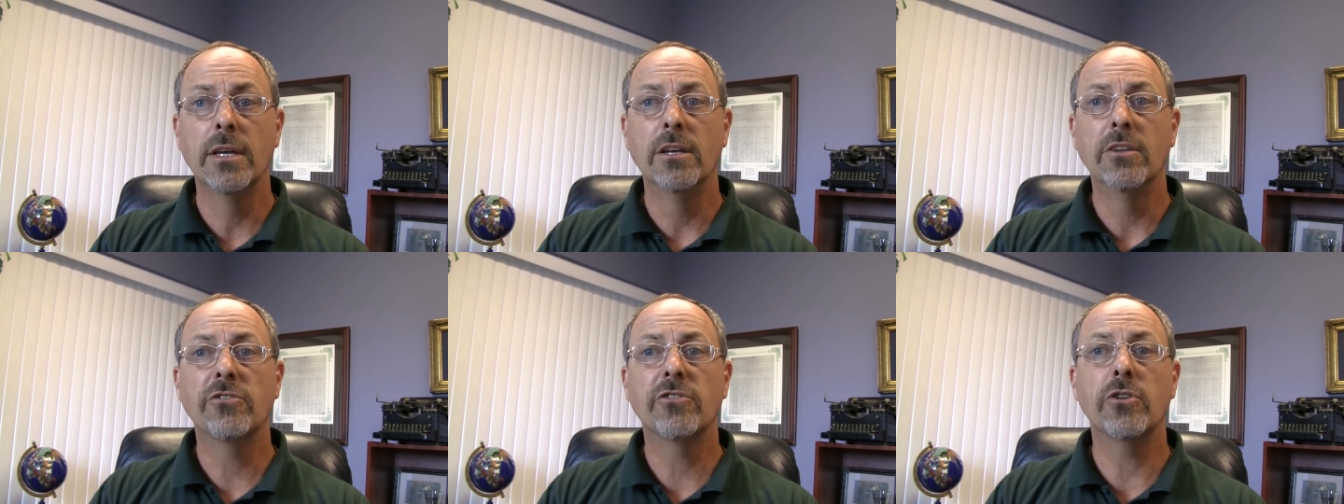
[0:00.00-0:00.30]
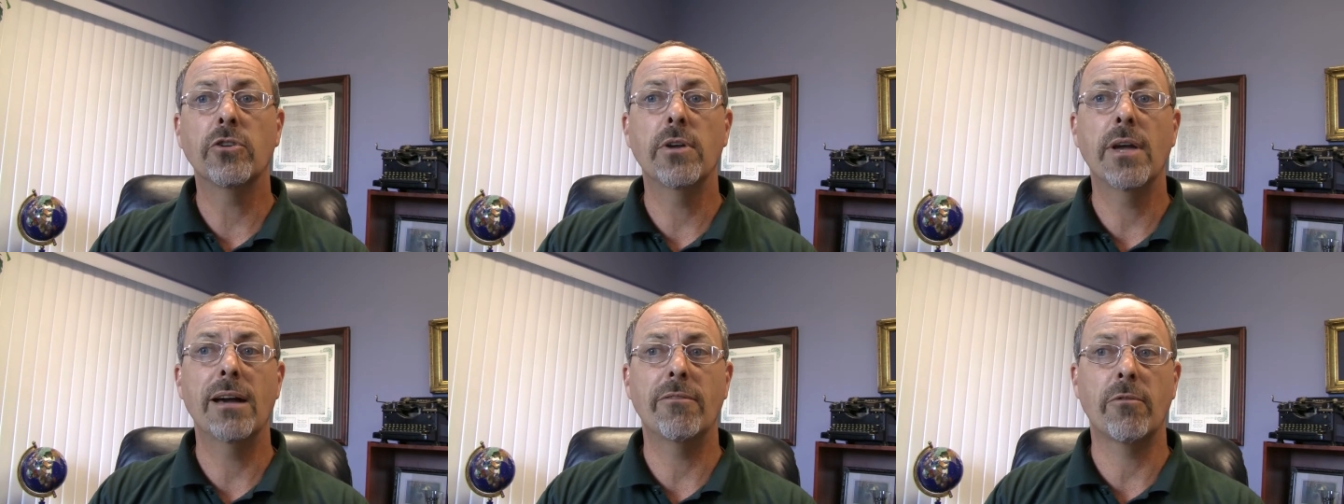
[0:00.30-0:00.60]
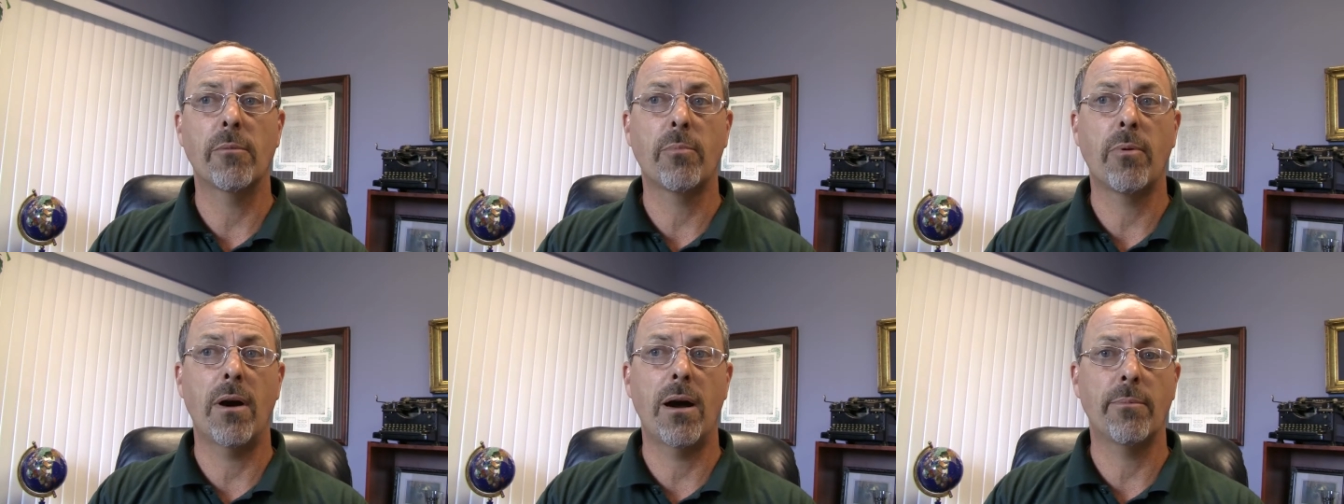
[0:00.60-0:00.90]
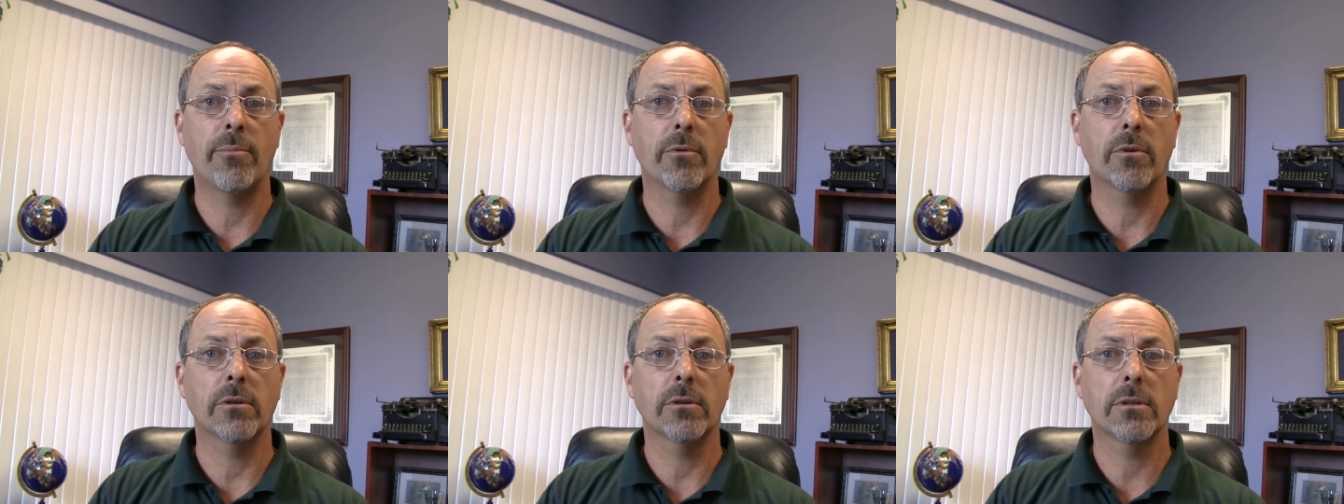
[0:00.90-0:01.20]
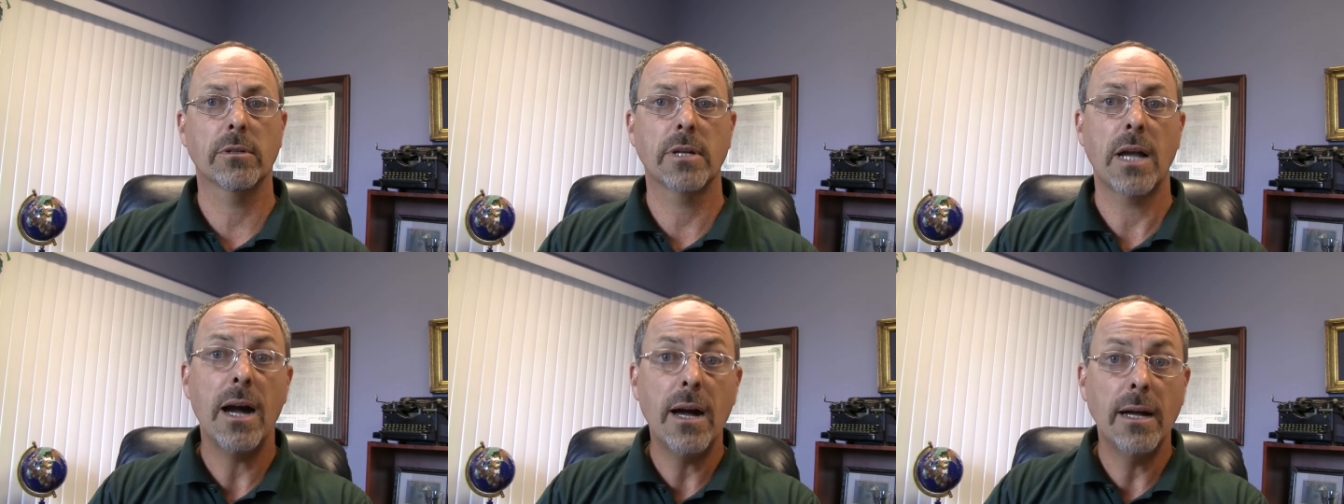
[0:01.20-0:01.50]
so you have a proper
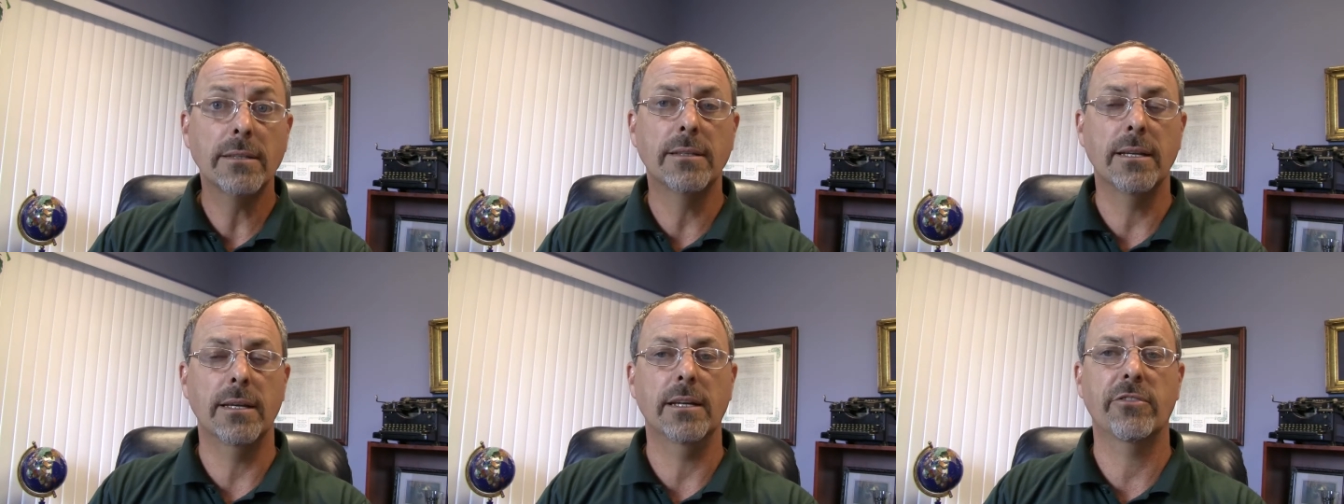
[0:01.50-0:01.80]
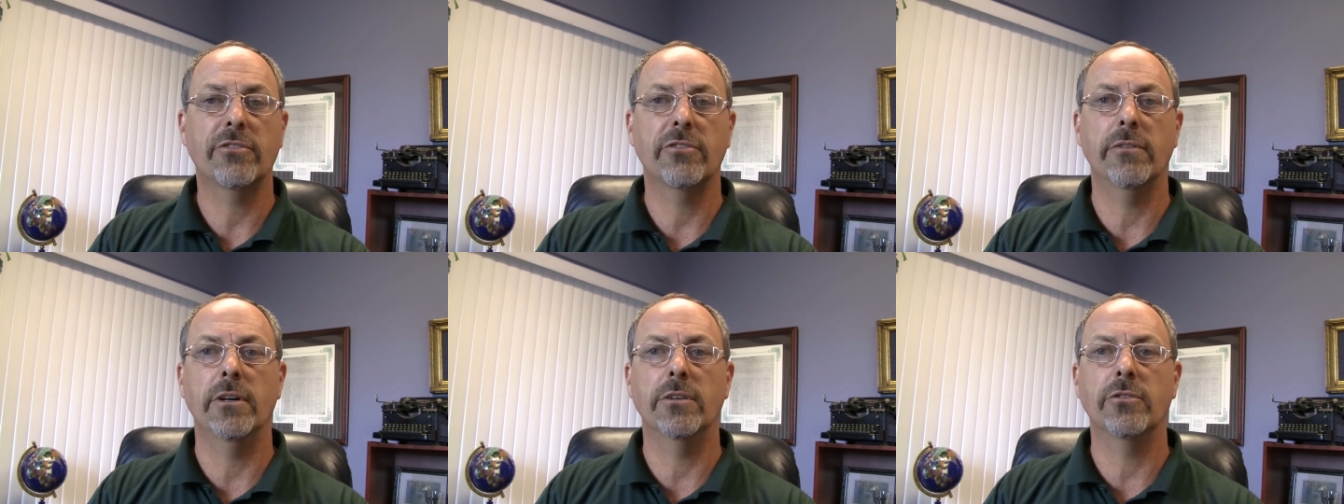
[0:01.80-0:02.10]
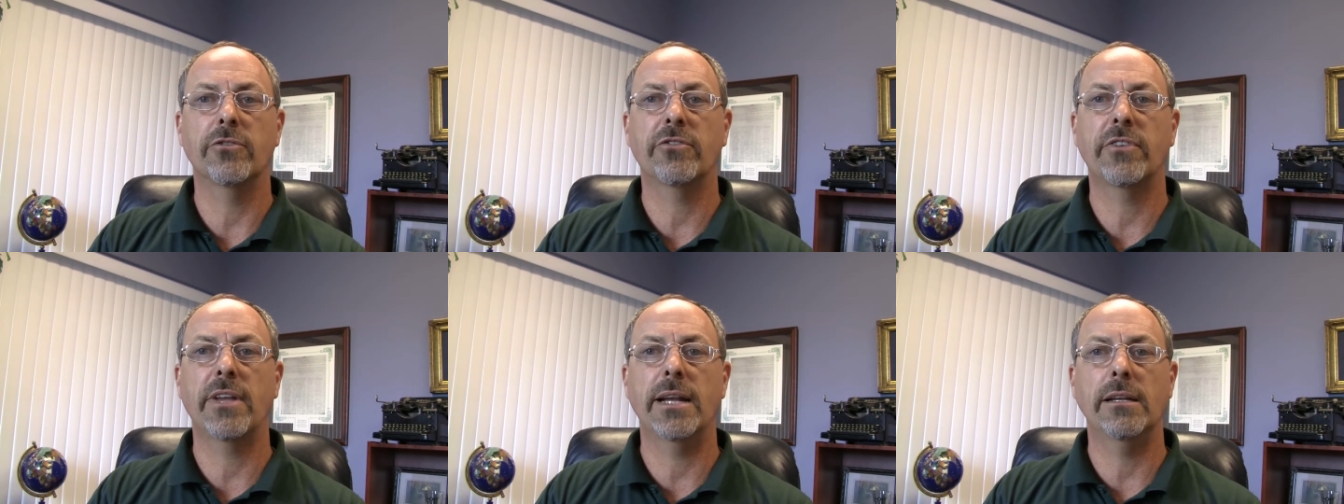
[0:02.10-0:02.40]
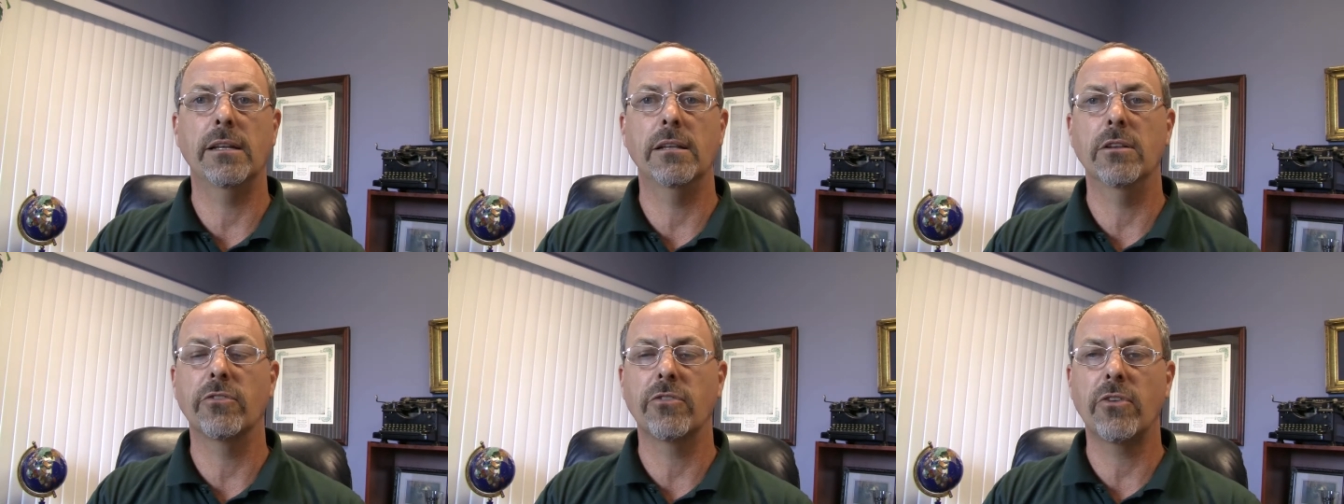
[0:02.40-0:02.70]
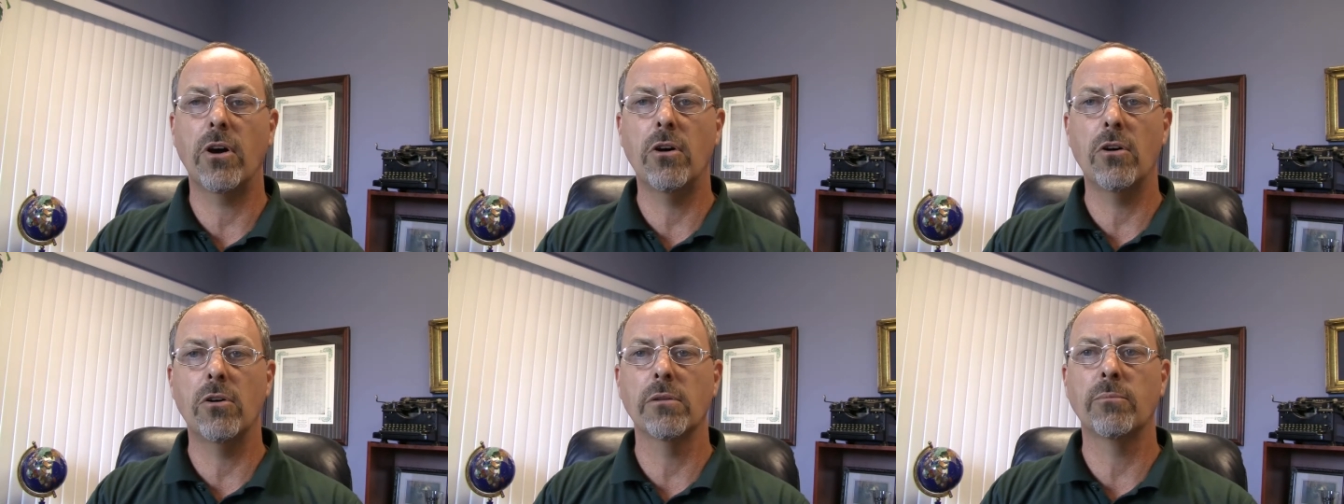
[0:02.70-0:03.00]
context of understanding this
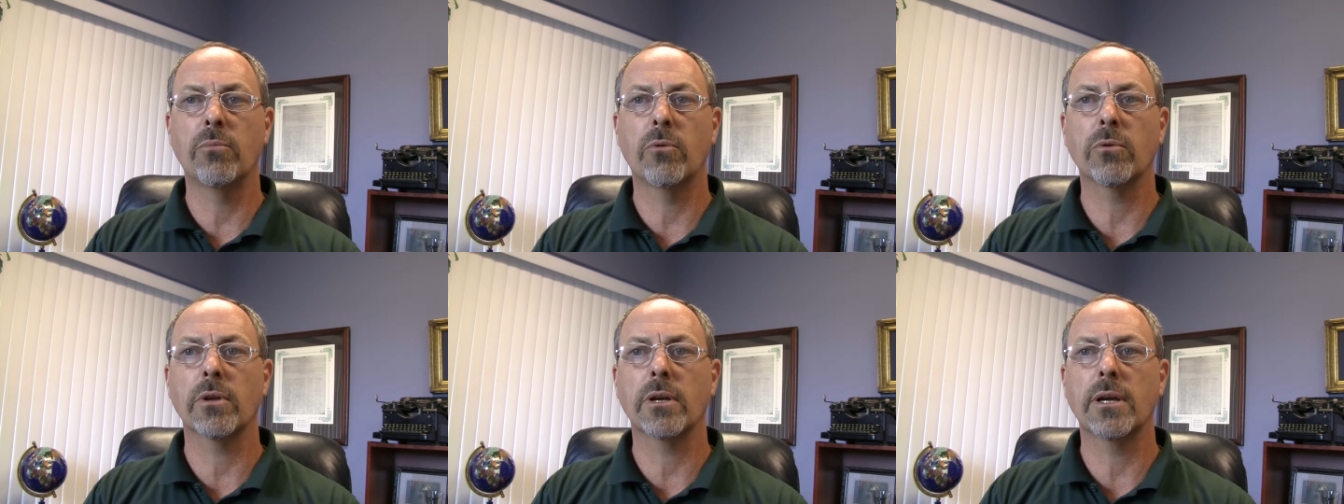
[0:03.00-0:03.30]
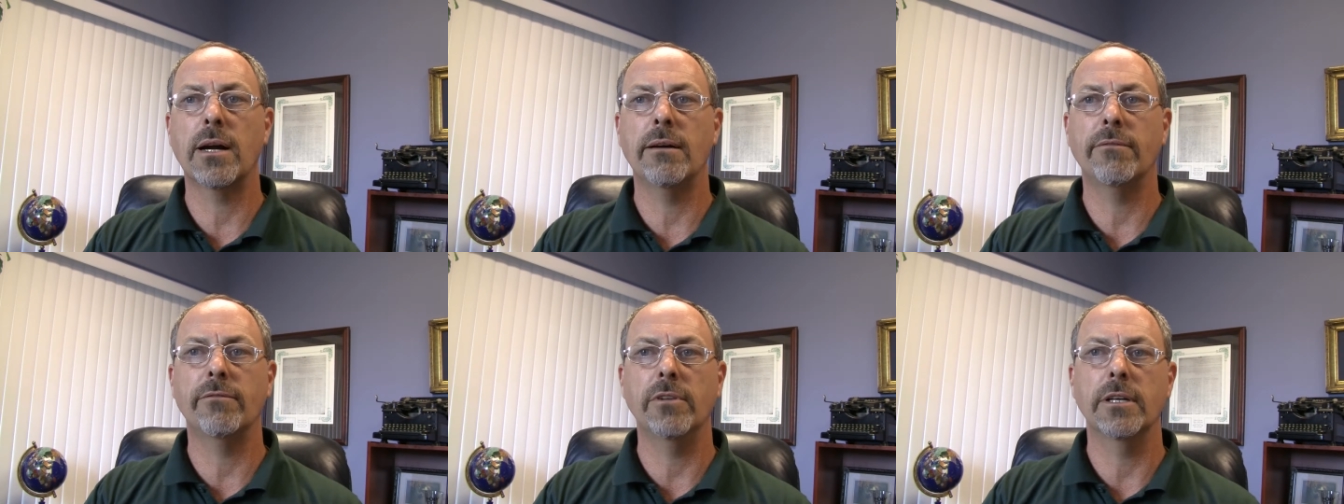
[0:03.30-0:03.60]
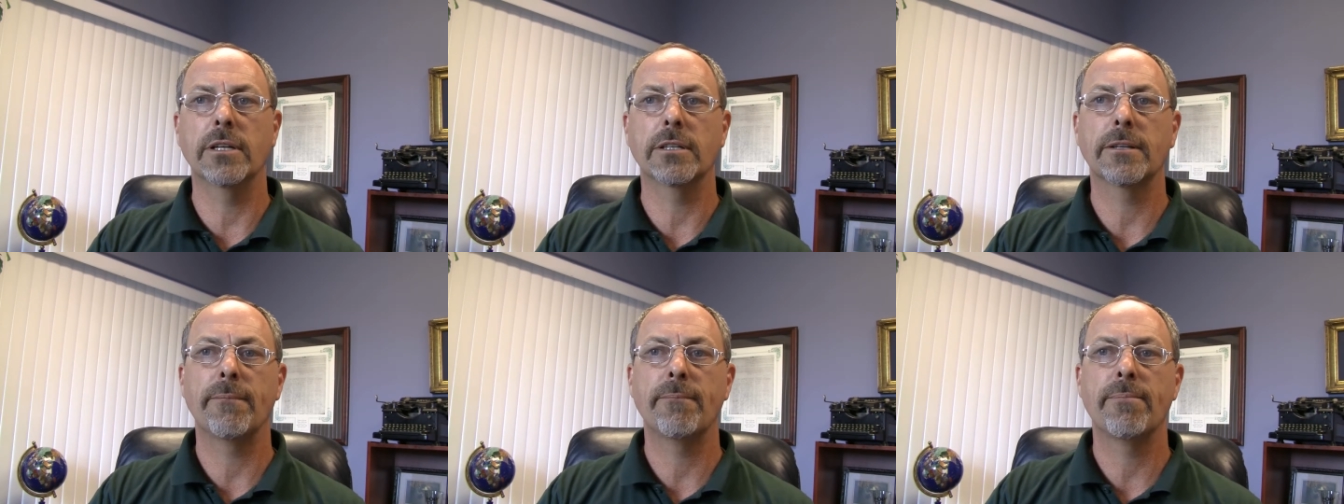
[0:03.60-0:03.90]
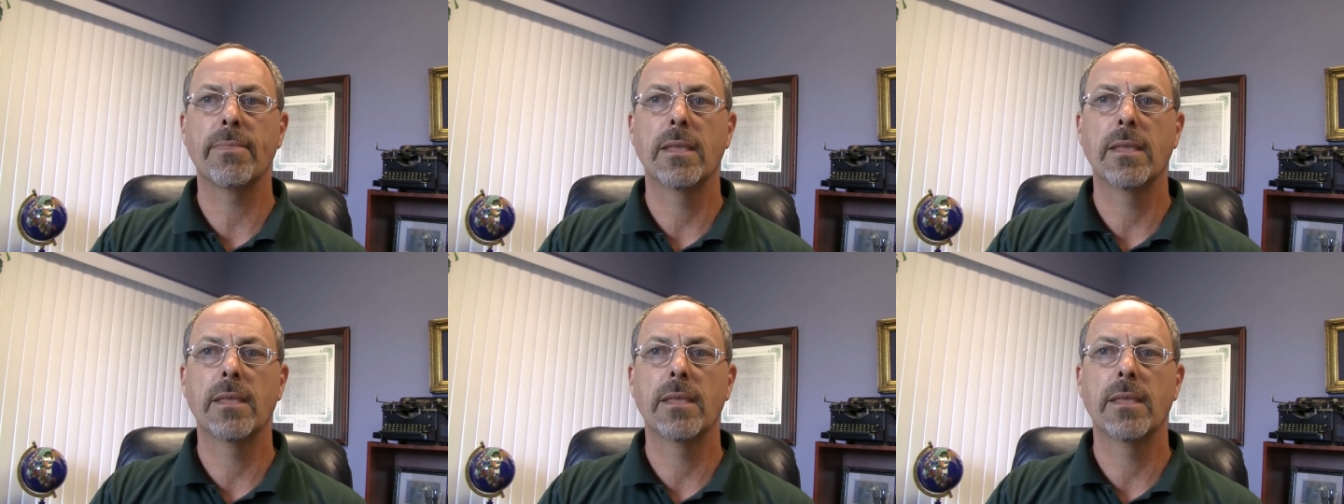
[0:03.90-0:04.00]
all-important conflict.